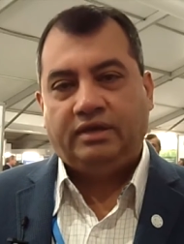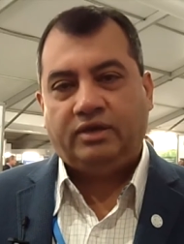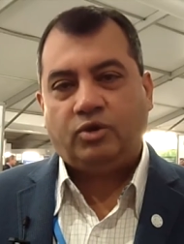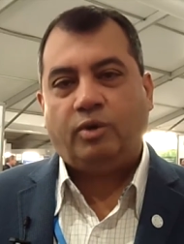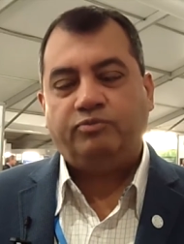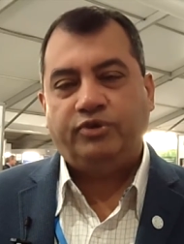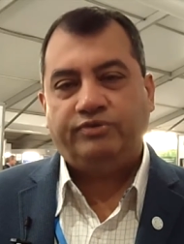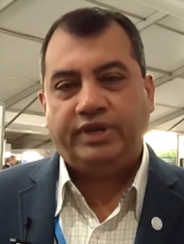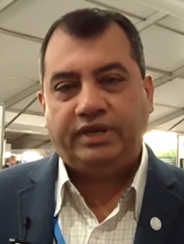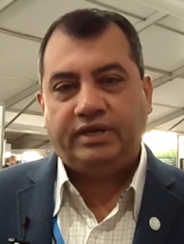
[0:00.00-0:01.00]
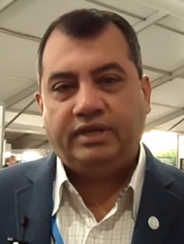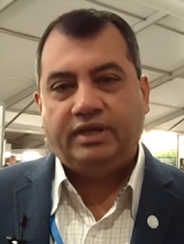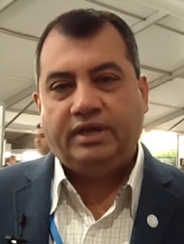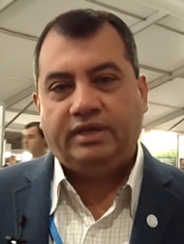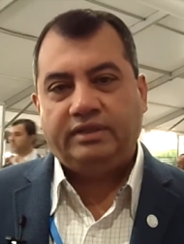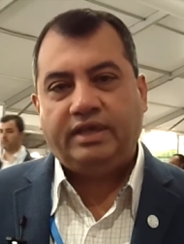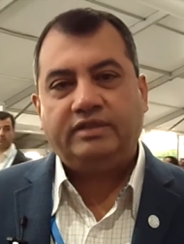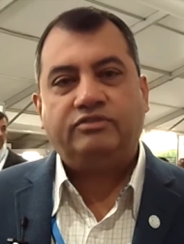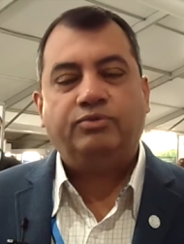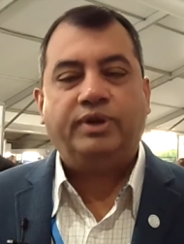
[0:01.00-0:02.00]
uh, COP 15. And
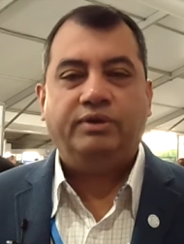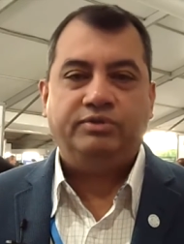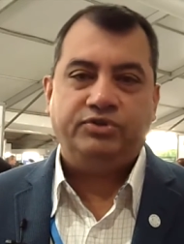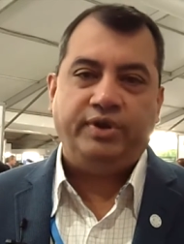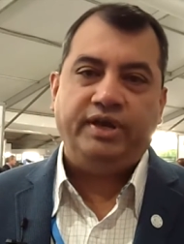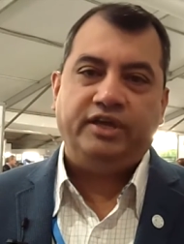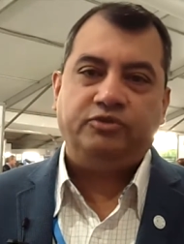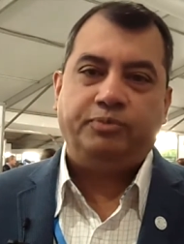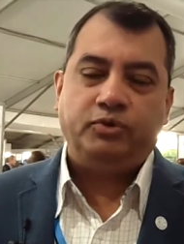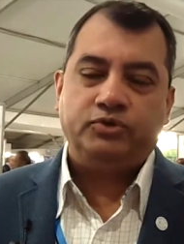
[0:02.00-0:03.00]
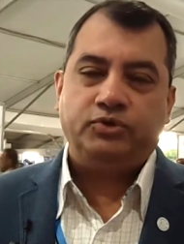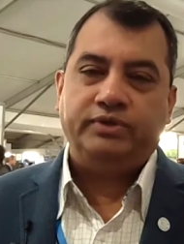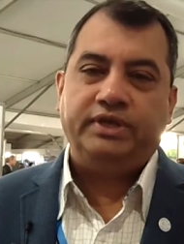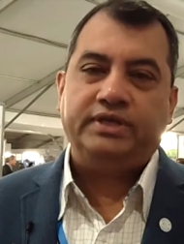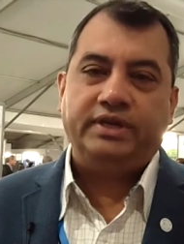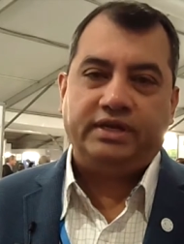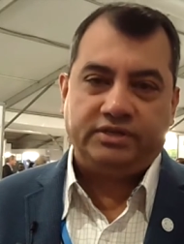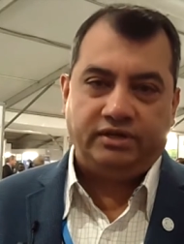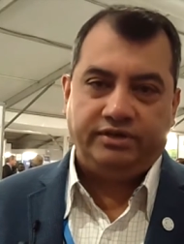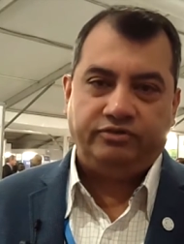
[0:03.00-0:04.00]
that's when I was really exposed to the
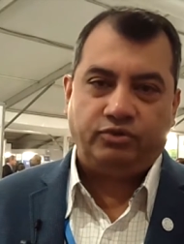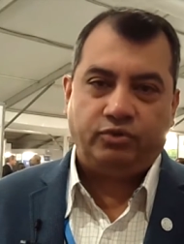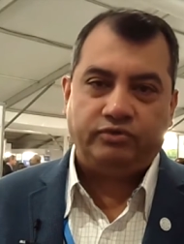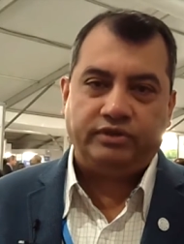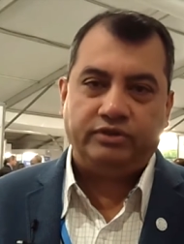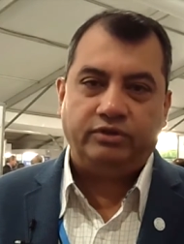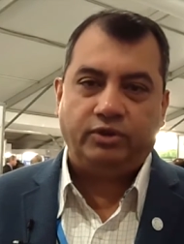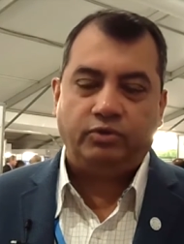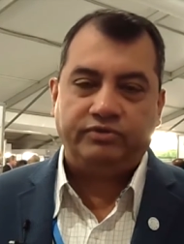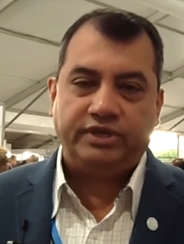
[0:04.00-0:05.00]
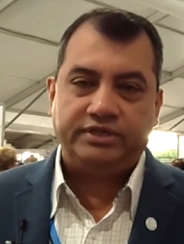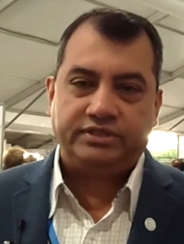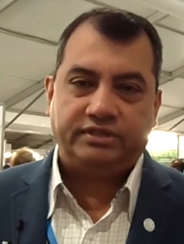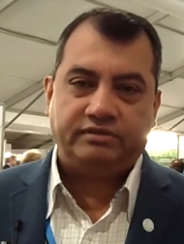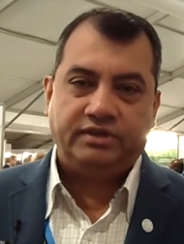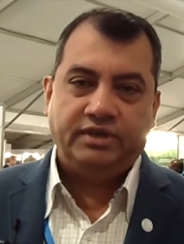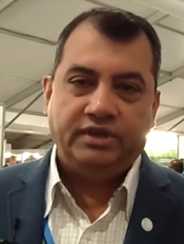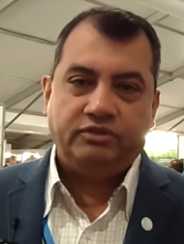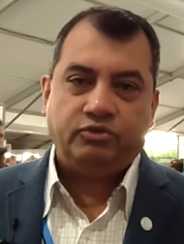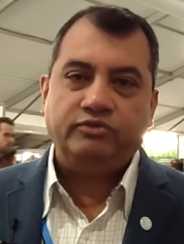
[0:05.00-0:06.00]
international discourse and the negotiations.
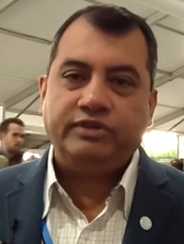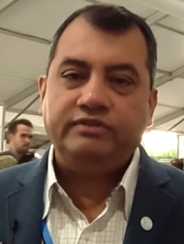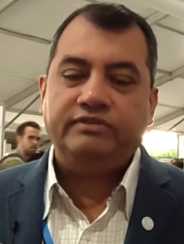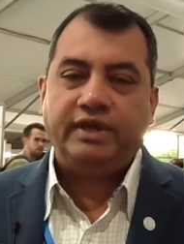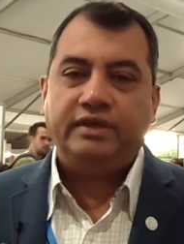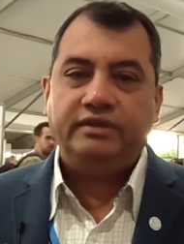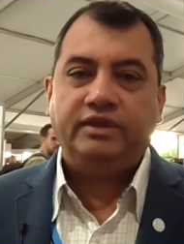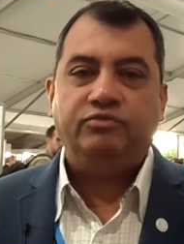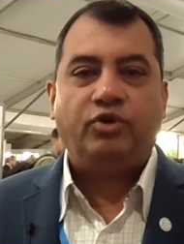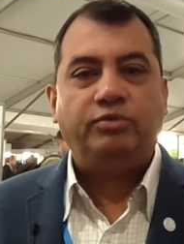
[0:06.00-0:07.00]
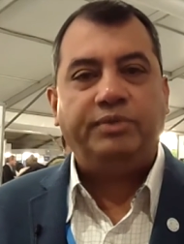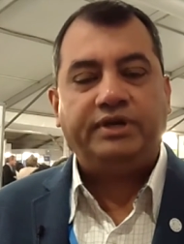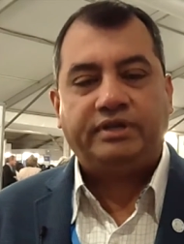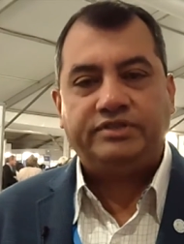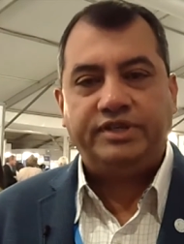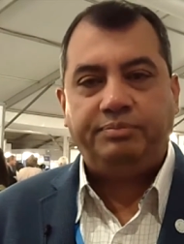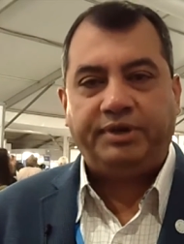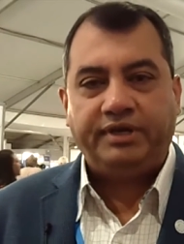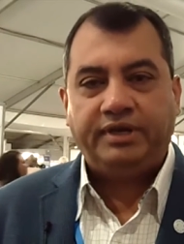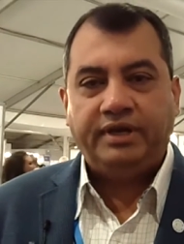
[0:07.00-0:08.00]
So since then, the involvement has
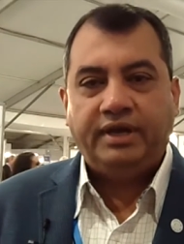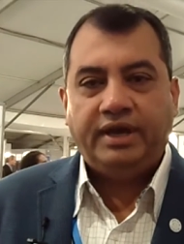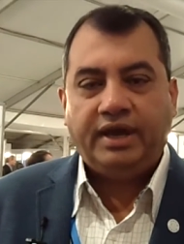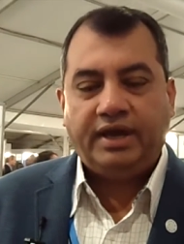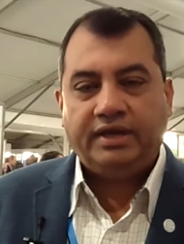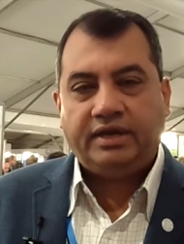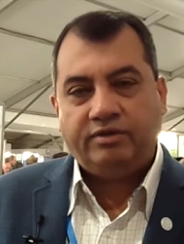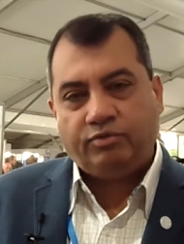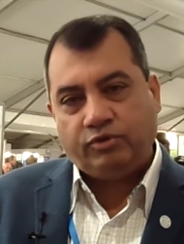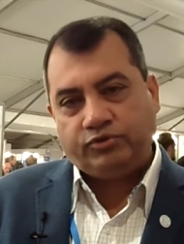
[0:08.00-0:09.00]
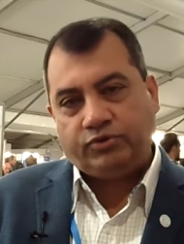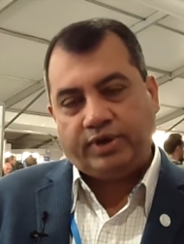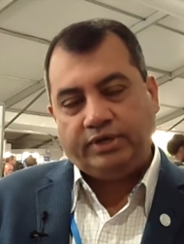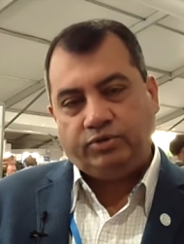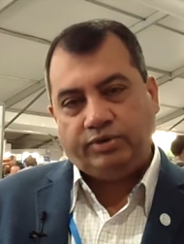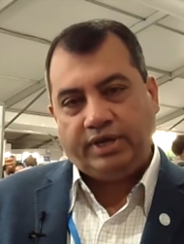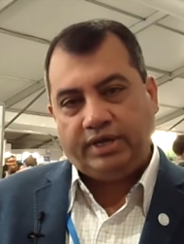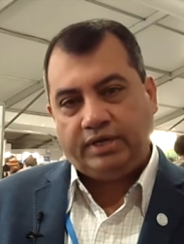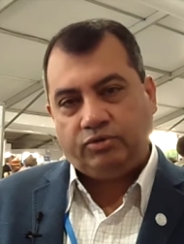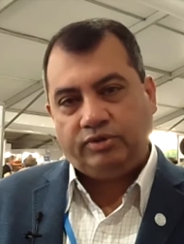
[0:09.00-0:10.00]
deepened. And I've also tried to
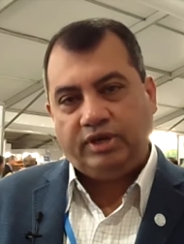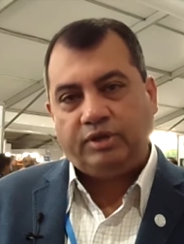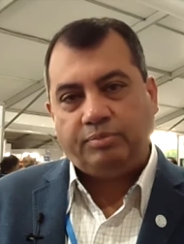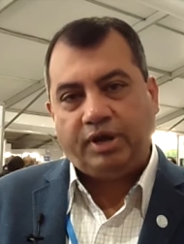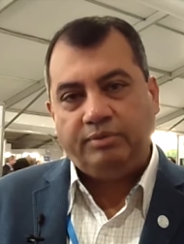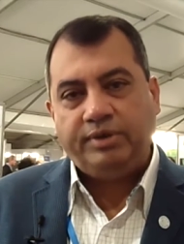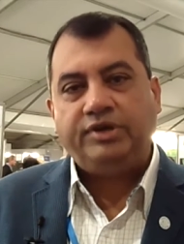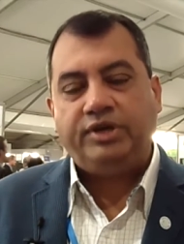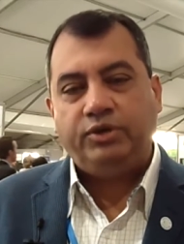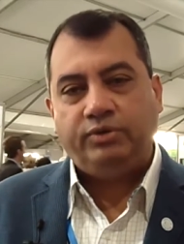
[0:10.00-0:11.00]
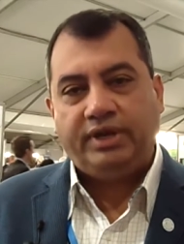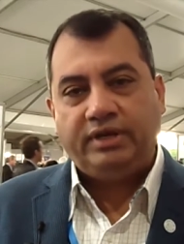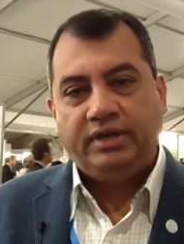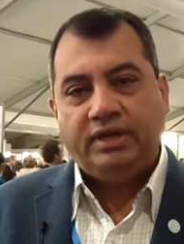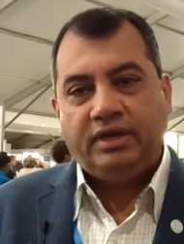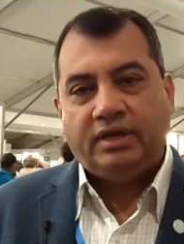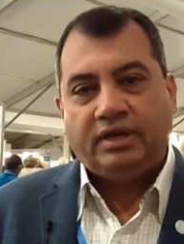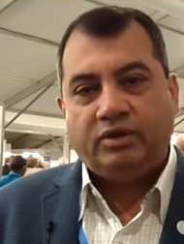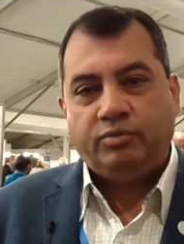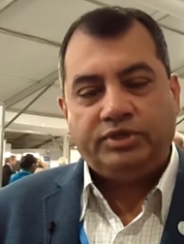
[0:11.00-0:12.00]
take it to the Interparliamentary Union,
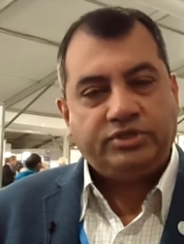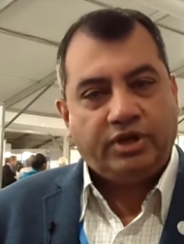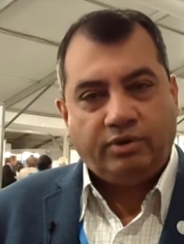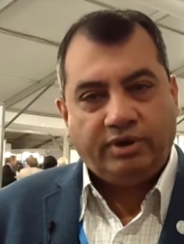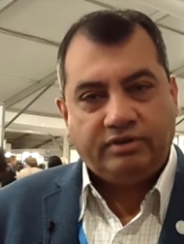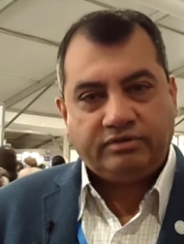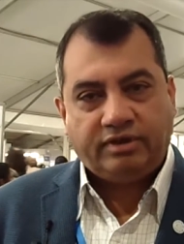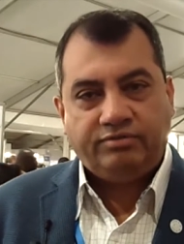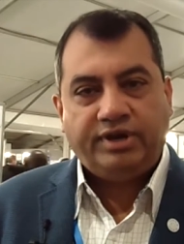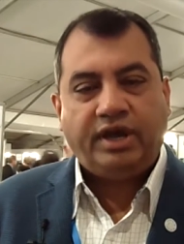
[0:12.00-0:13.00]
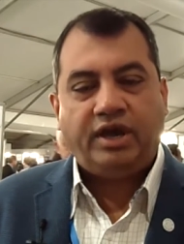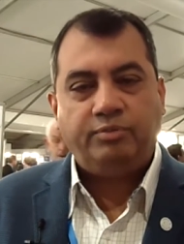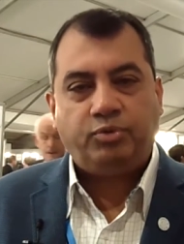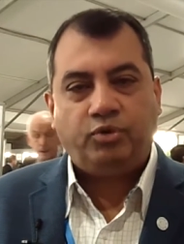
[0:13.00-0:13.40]
uh, which now has a very high